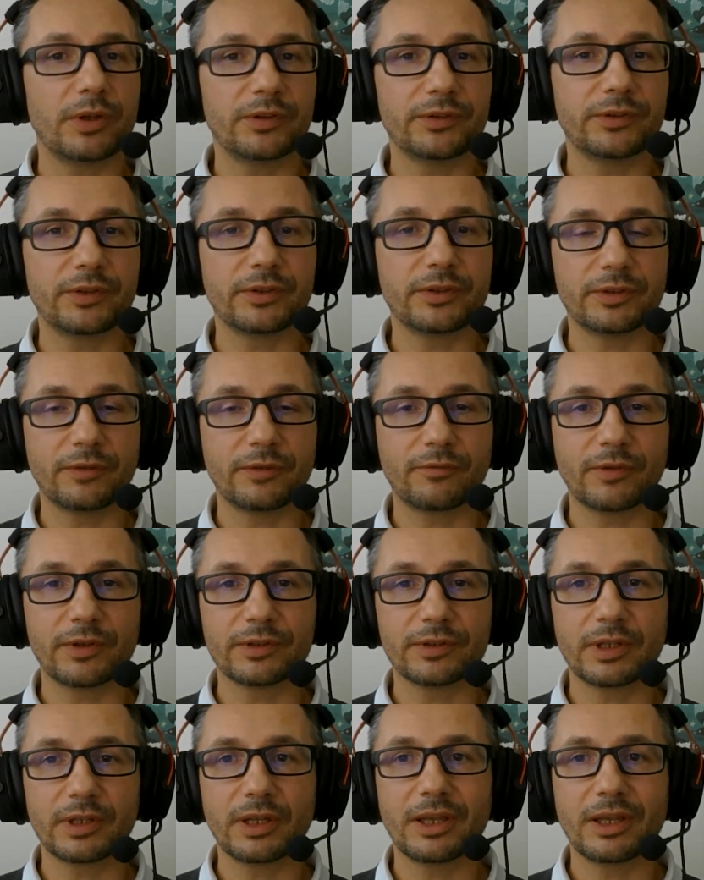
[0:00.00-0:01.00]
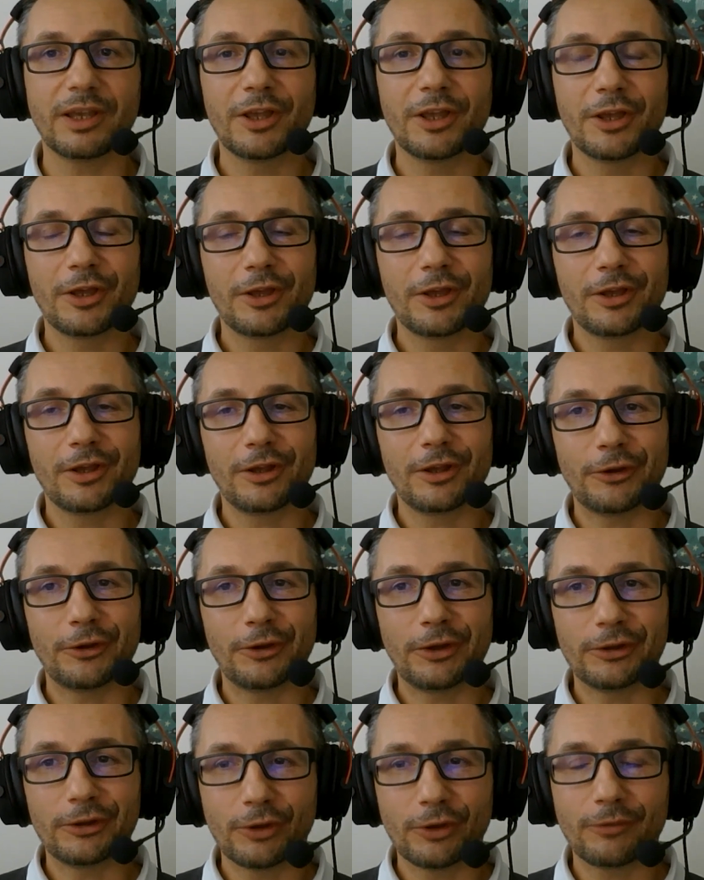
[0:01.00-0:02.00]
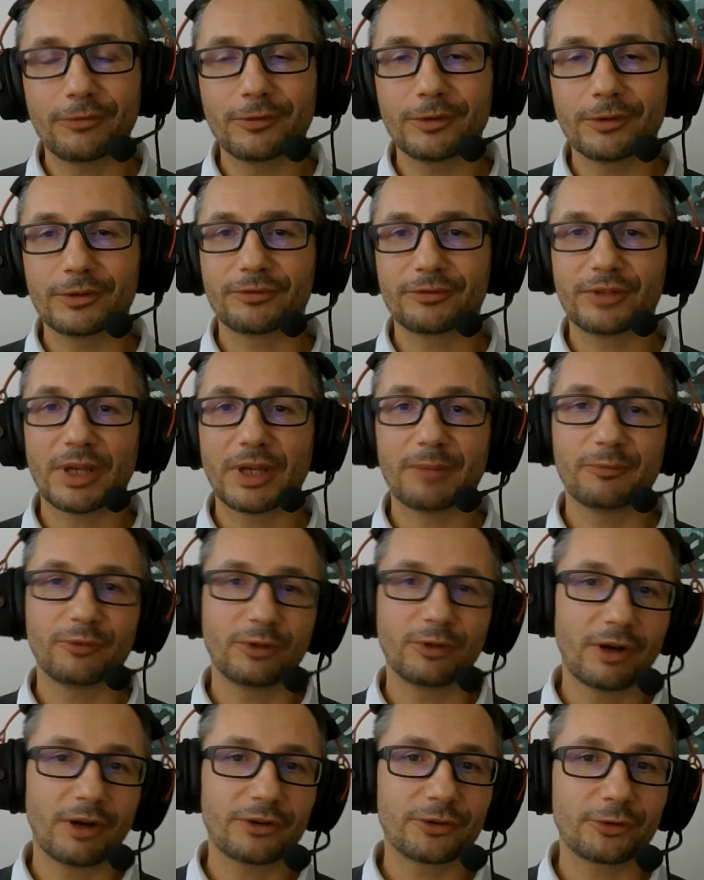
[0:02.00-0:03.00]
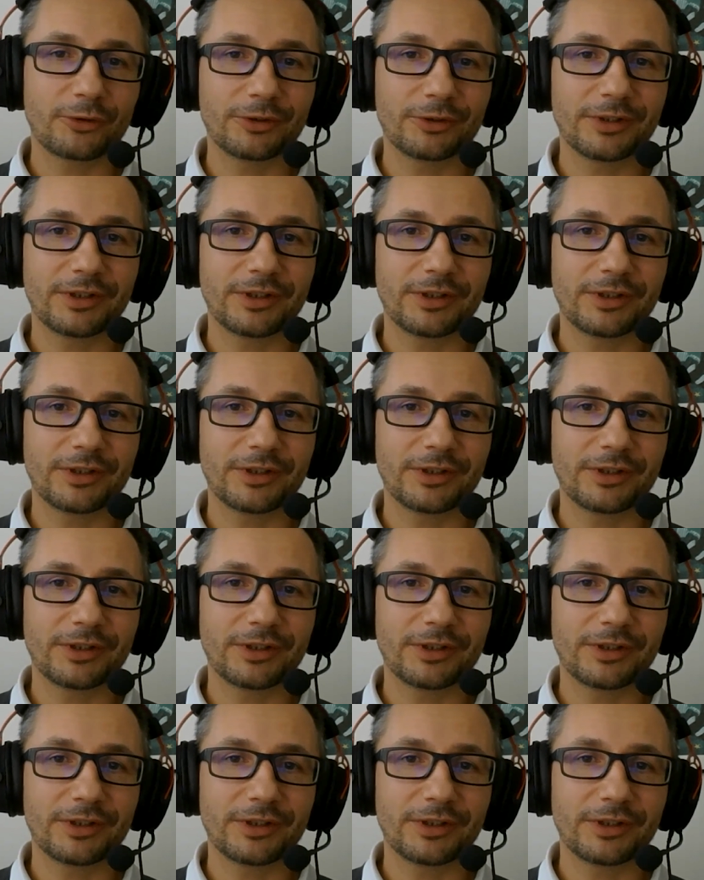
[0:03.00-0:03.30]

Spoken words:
is different. An awful lot of times, large